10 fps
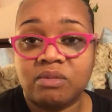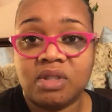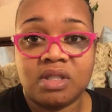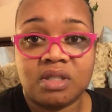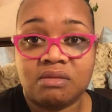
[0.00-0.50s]

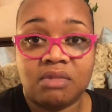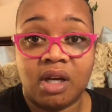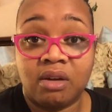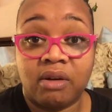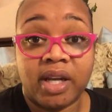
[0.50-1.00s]
was
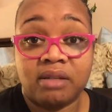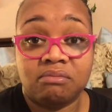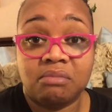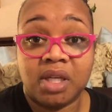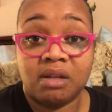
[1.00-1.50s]
a
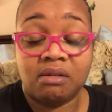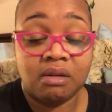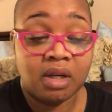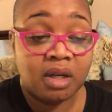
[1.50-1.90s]
great meal.